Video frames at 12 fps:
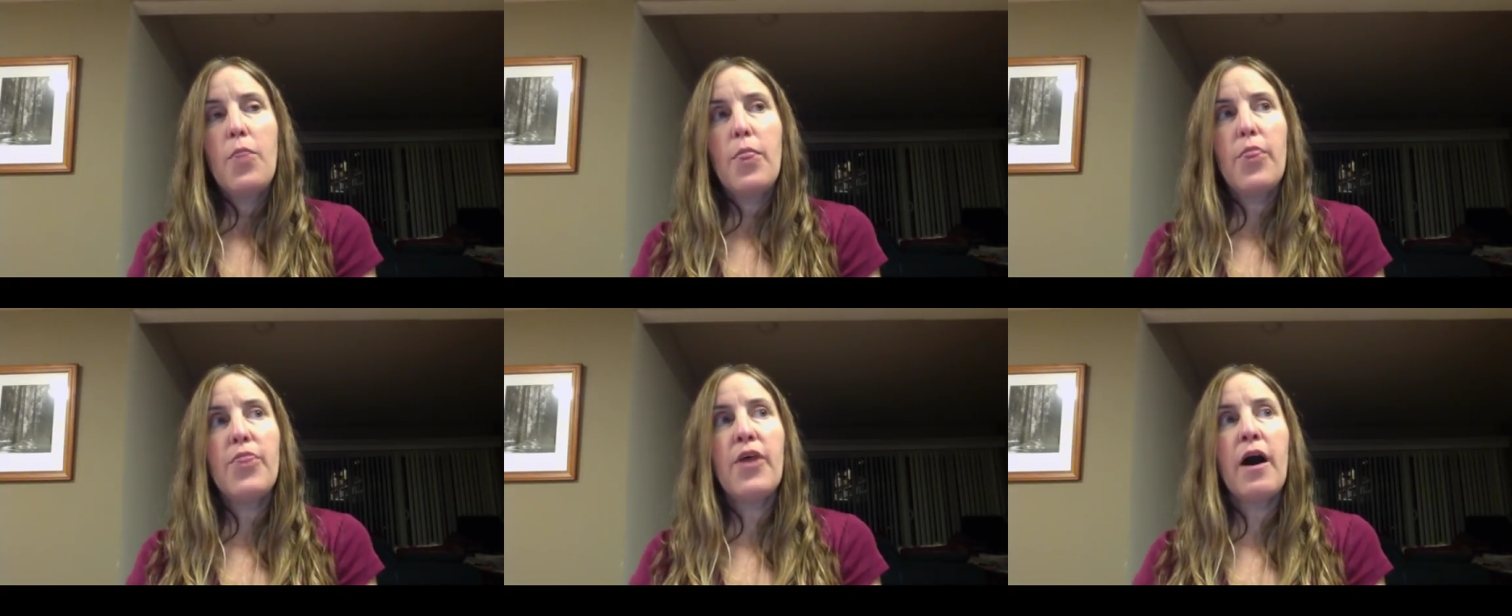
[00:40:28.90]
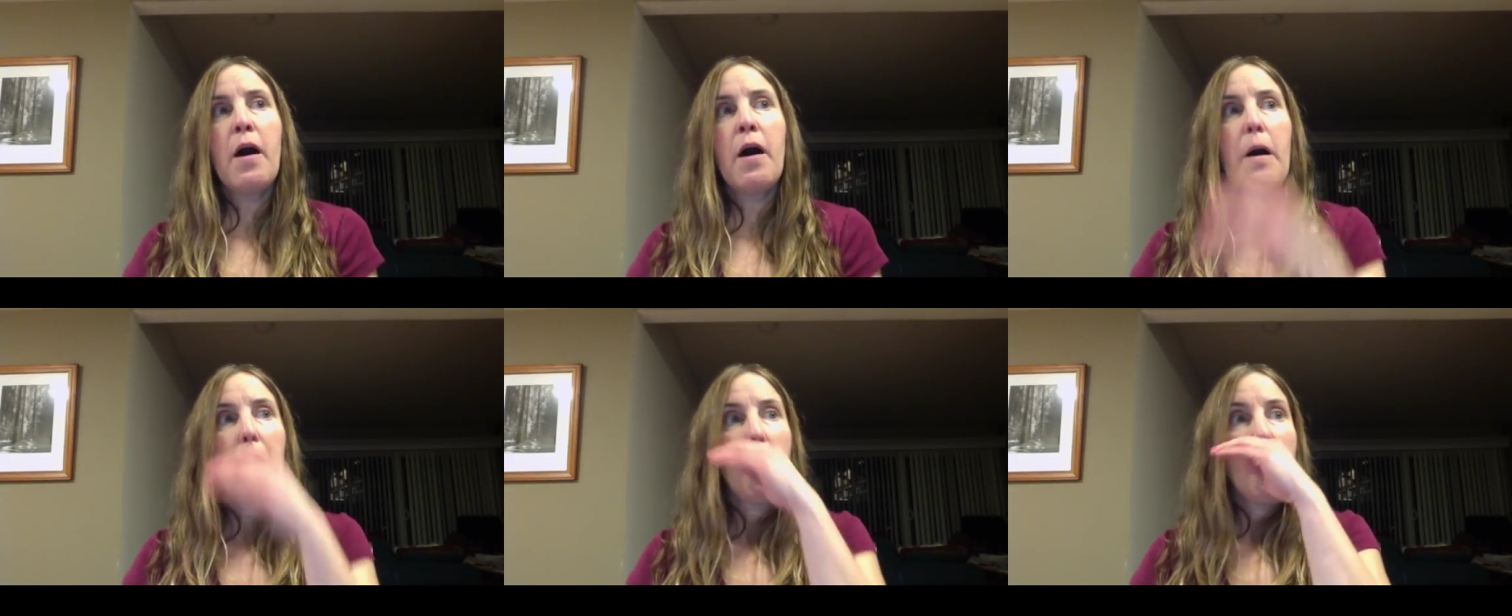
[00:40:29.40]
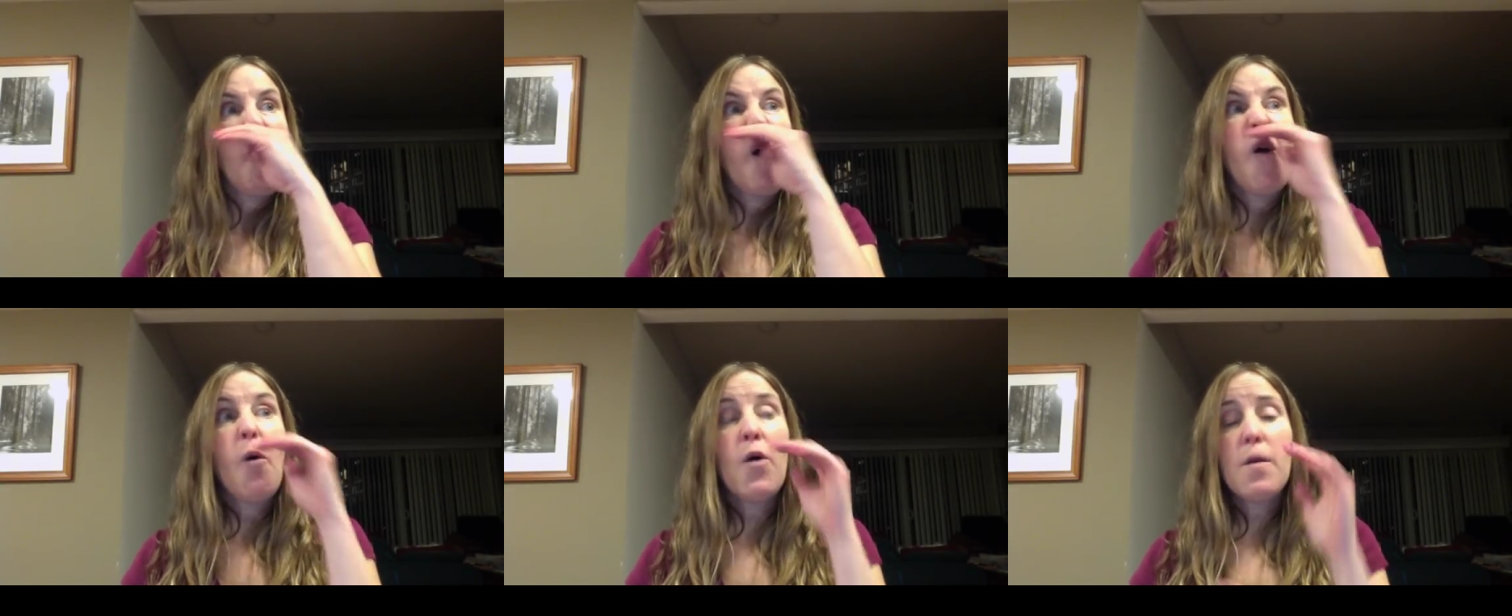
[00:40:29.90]
The
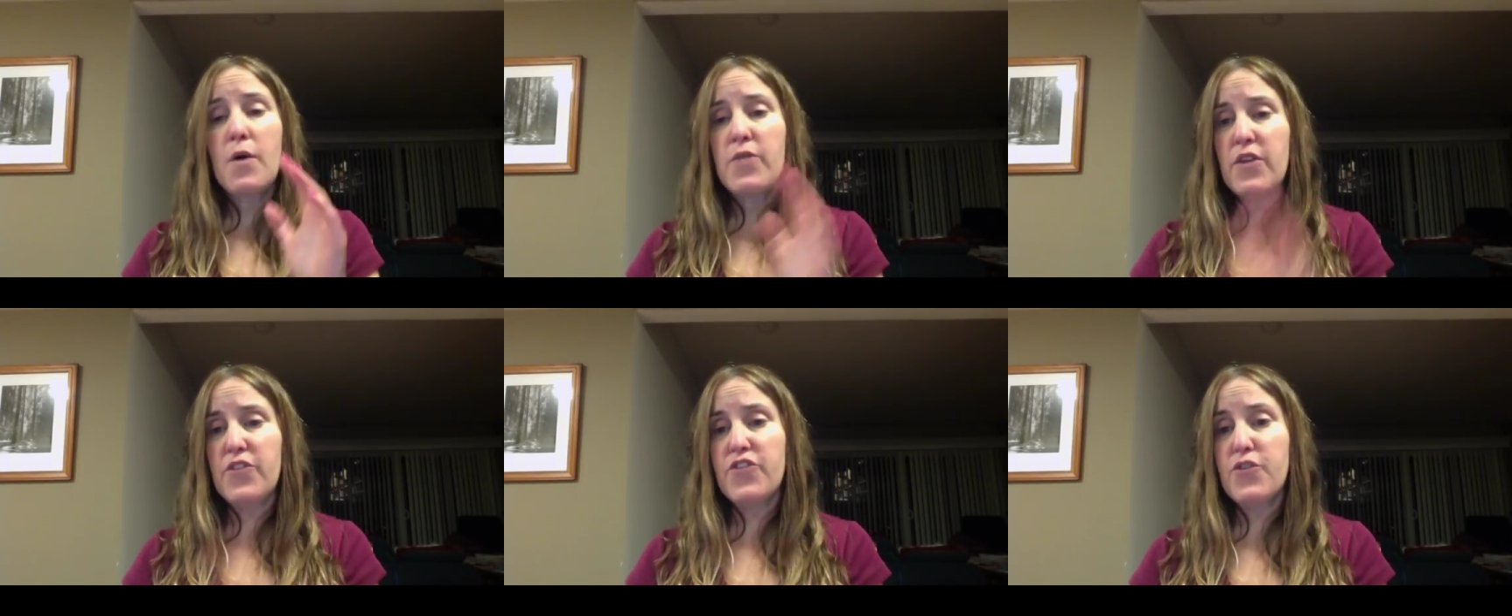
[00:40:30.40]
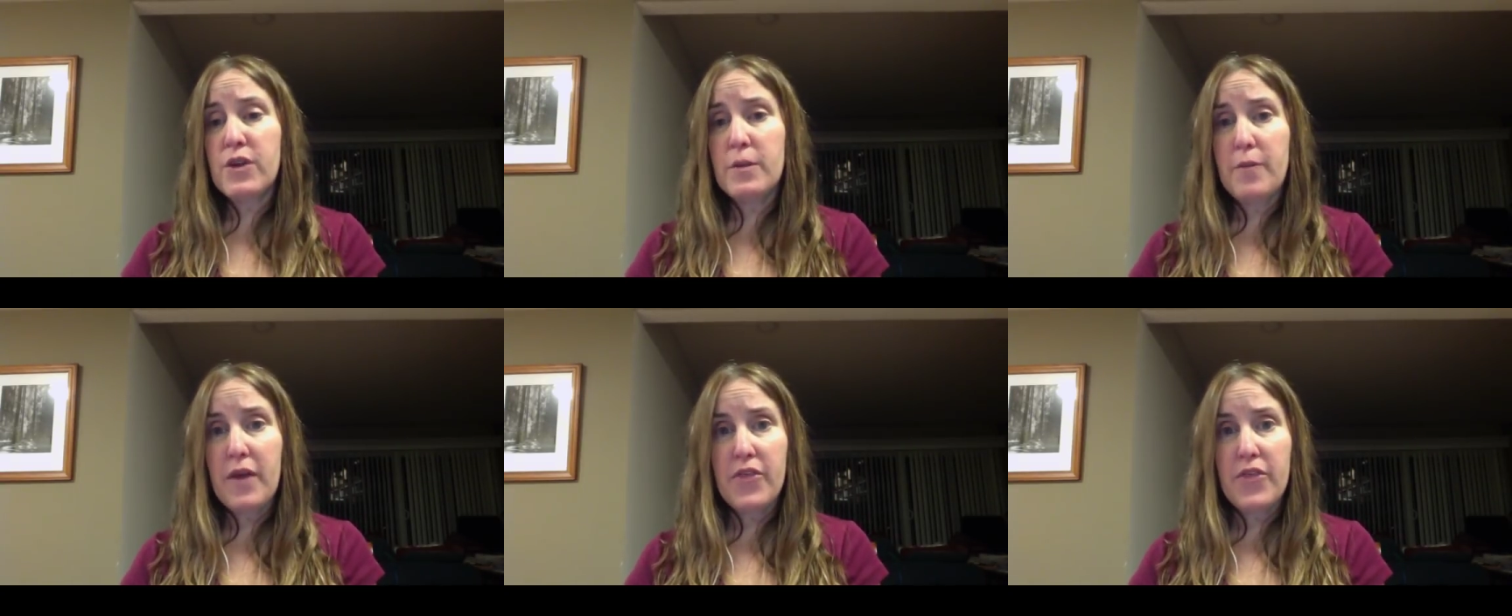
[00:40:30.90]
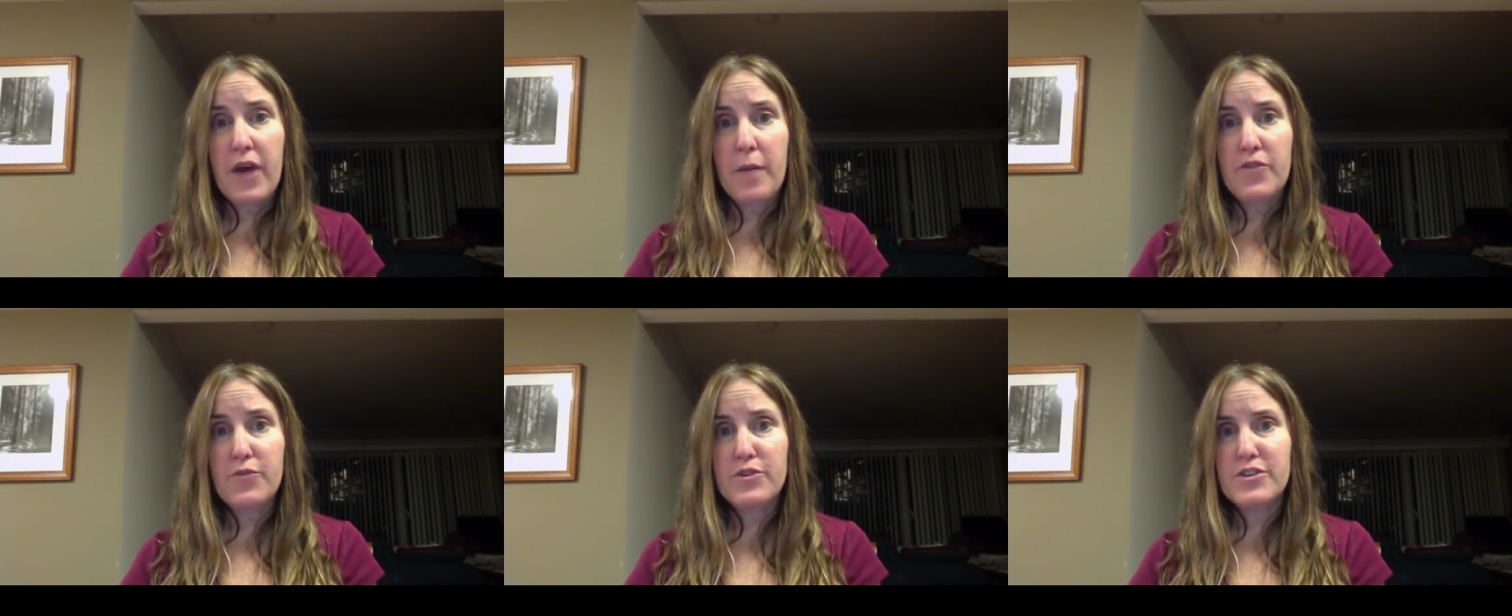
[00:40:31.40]
hormone that's secreted by the
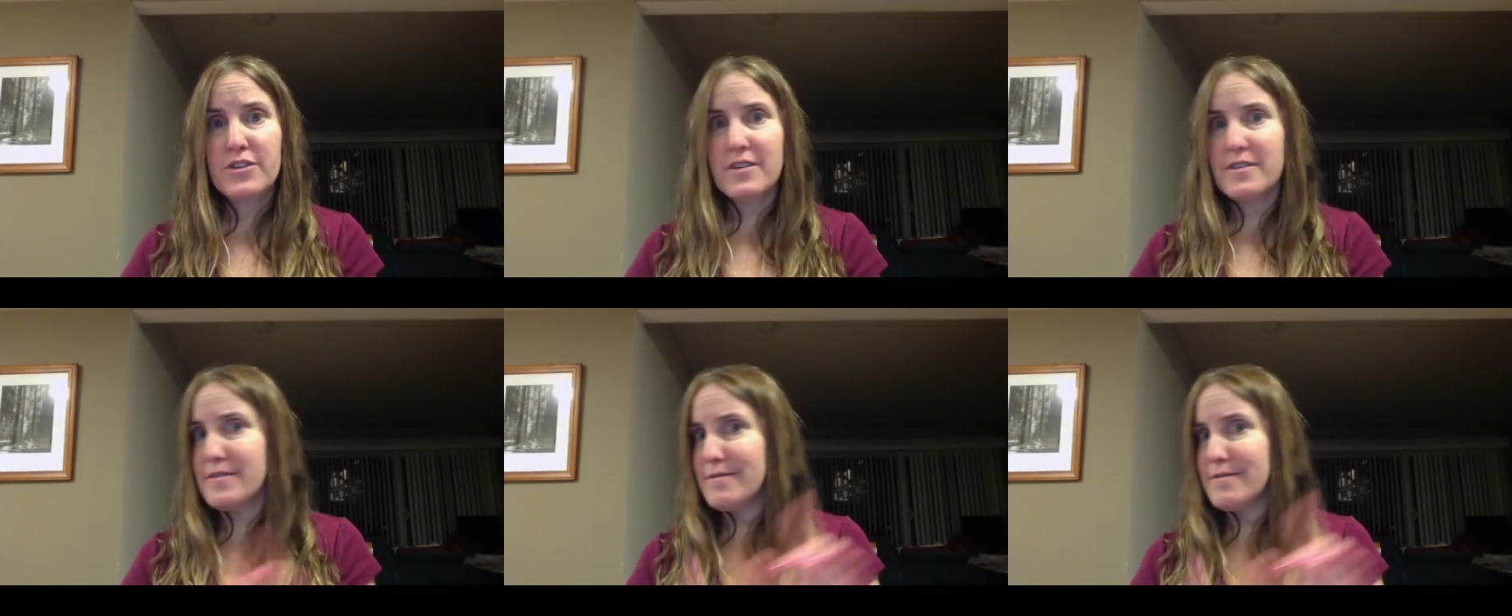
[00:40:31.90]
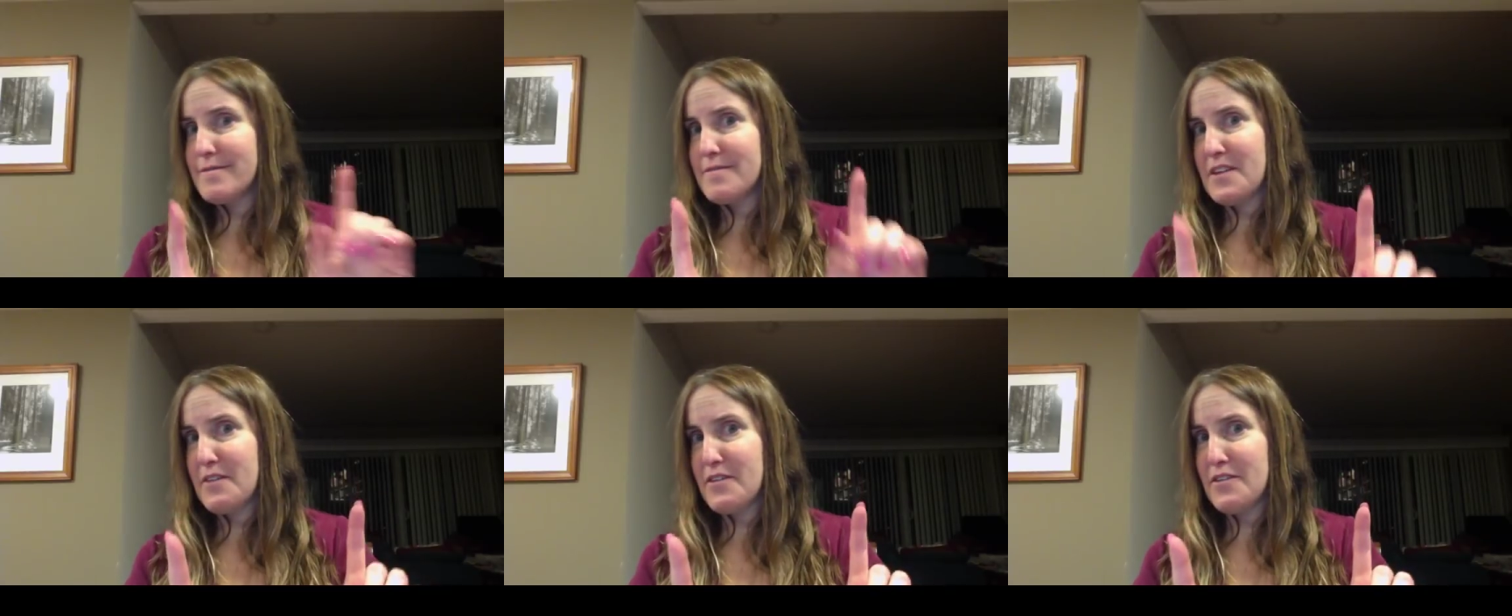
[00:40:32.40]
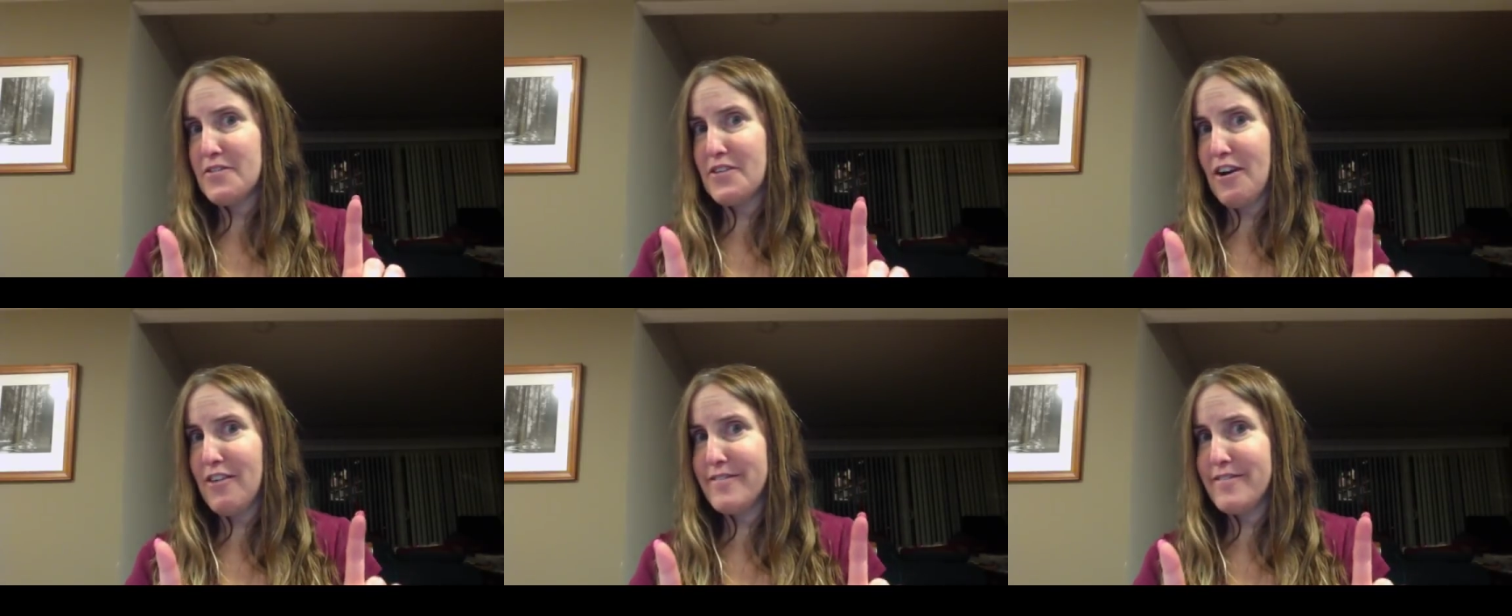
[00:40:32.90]
thymus, which is, think of it yourself,